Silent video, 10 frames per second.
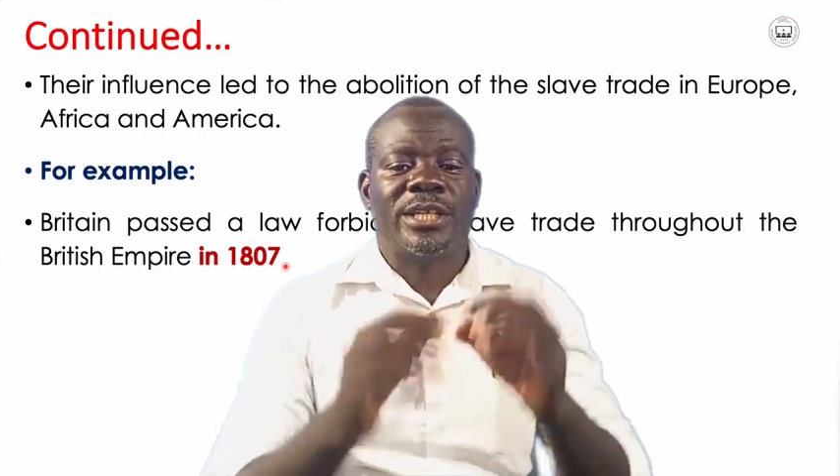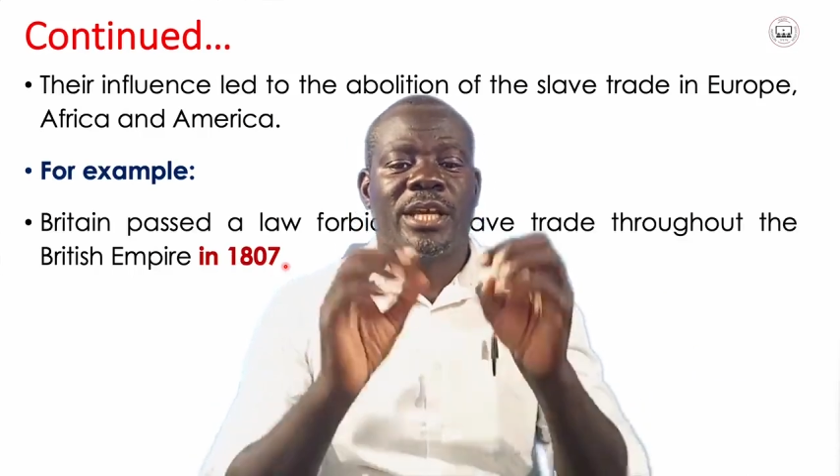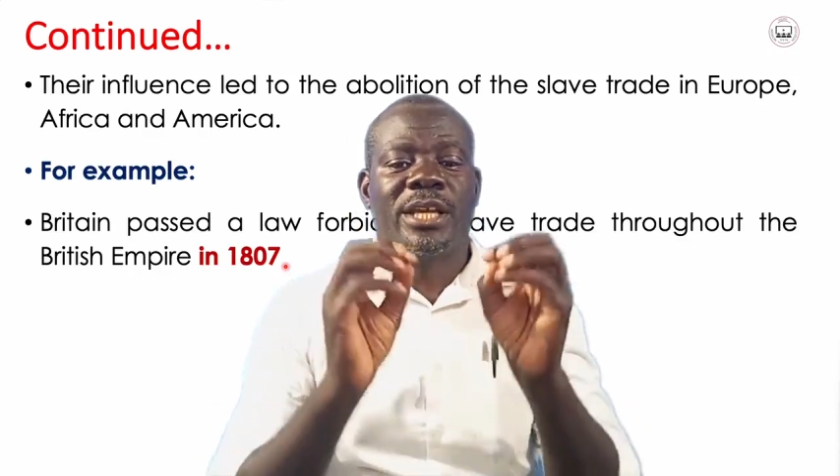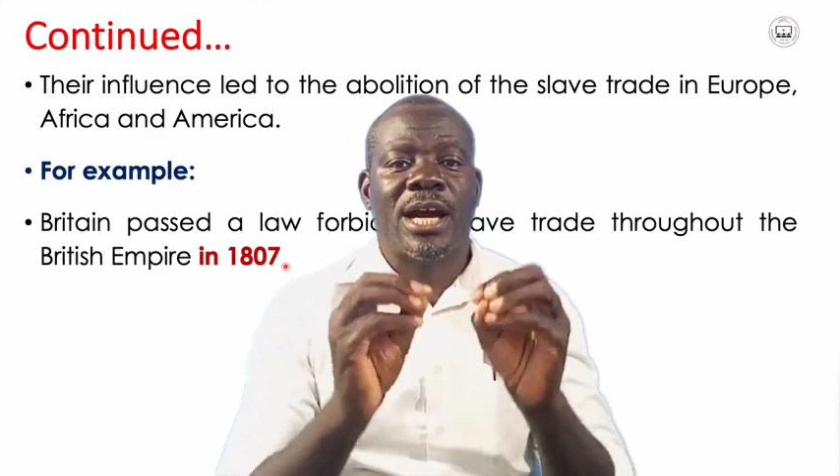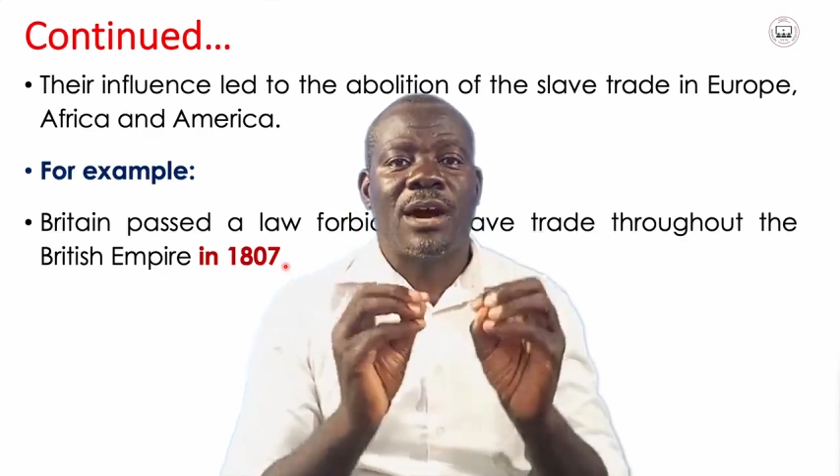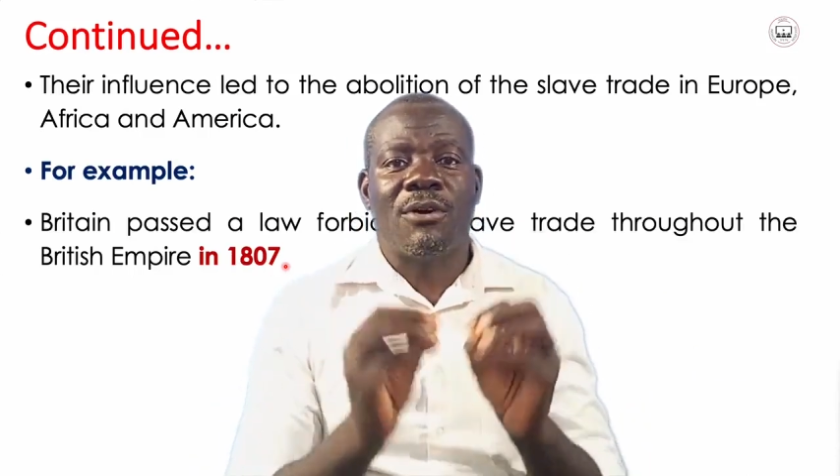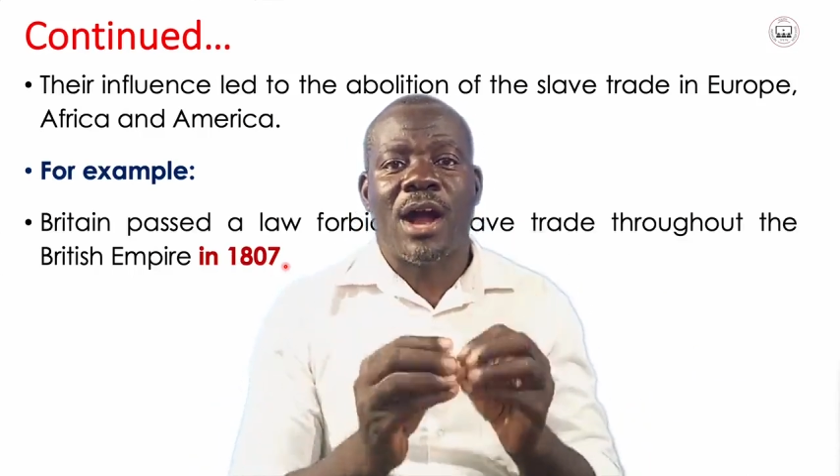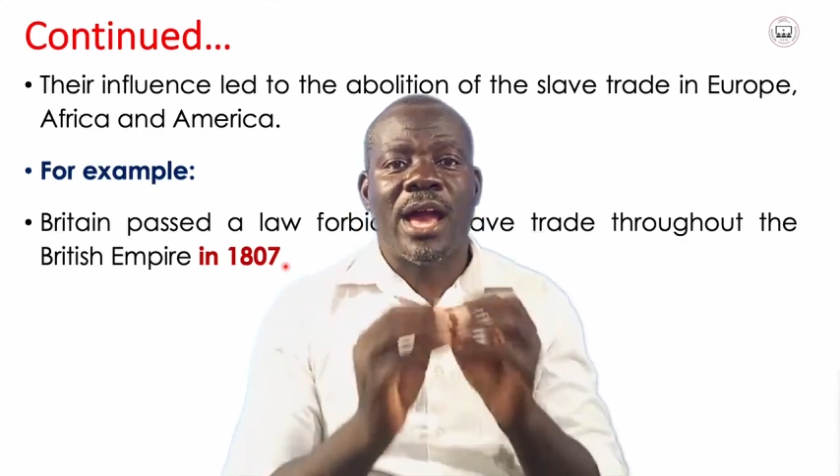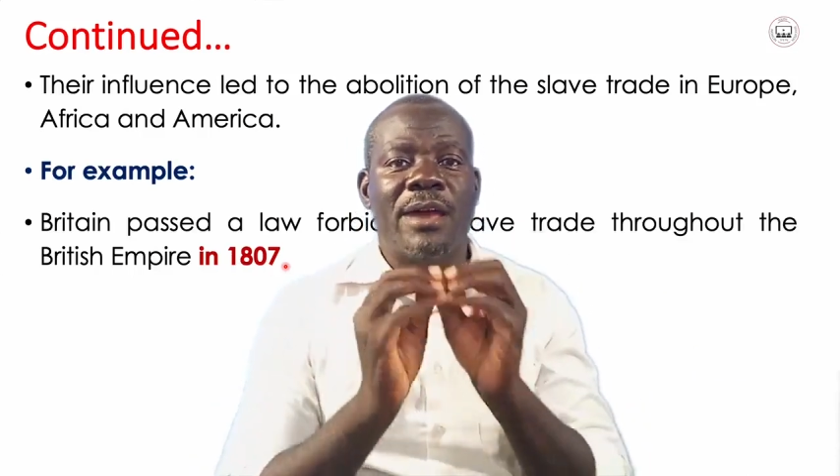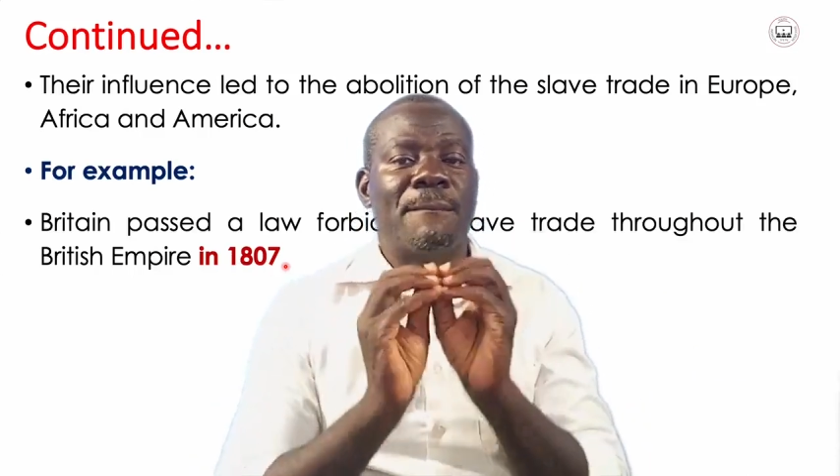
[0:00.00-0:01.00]
in
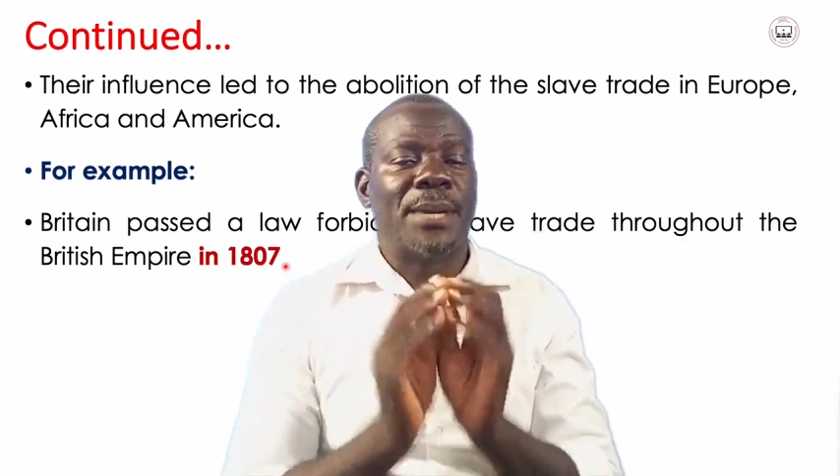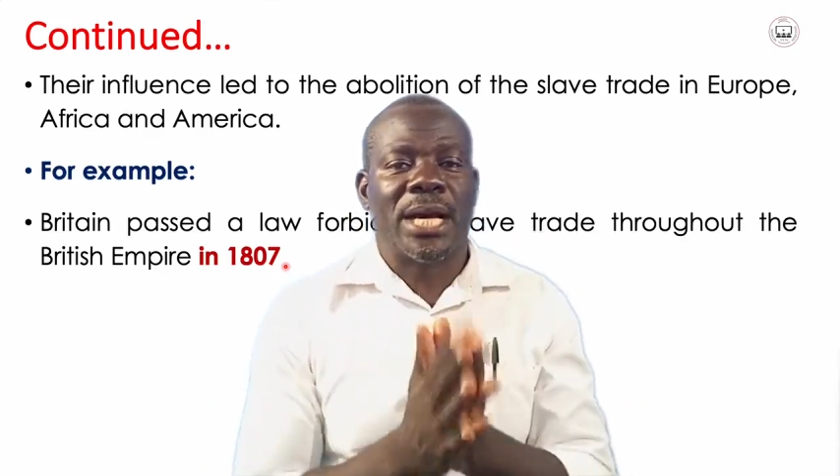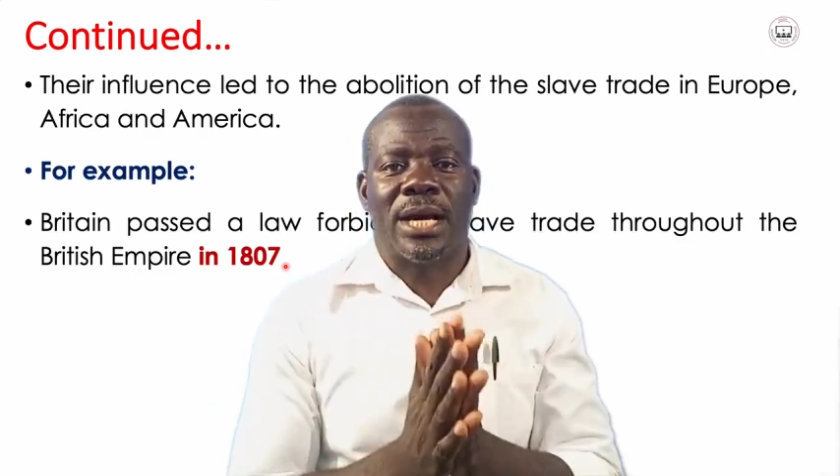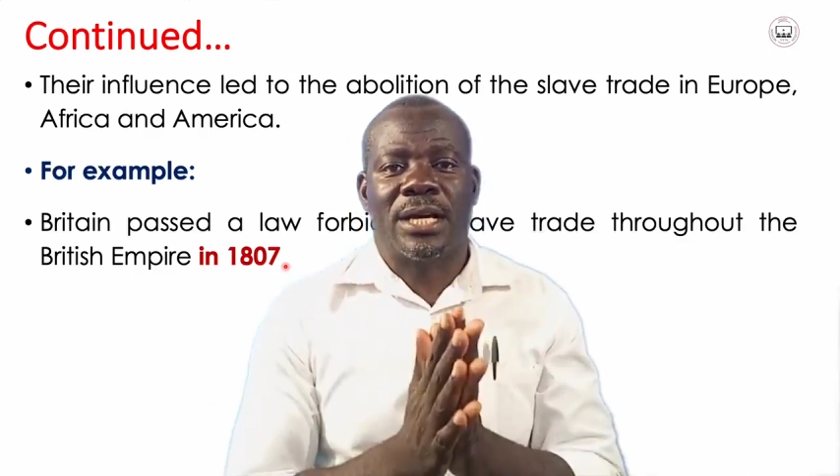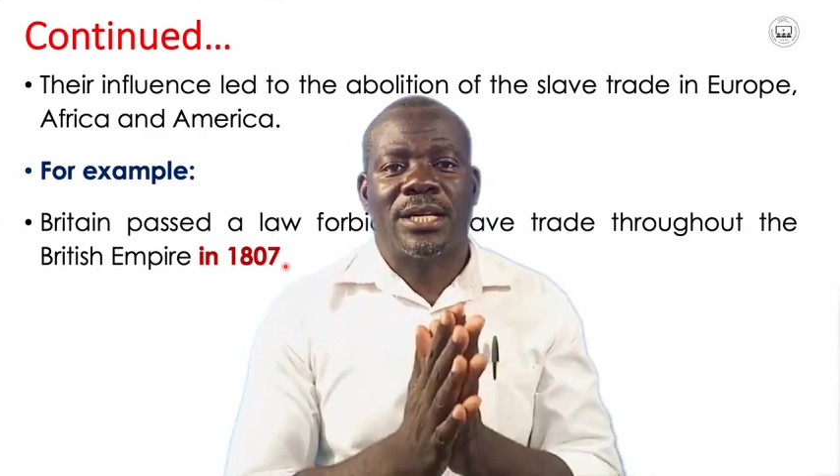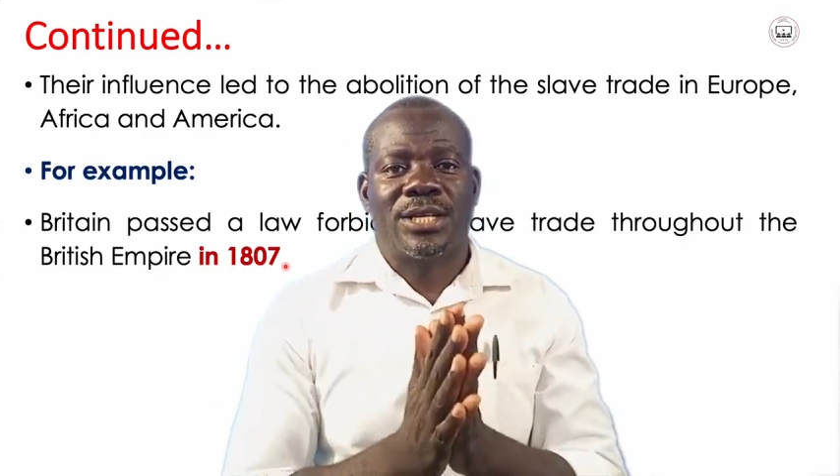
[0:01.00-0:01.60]
our empire.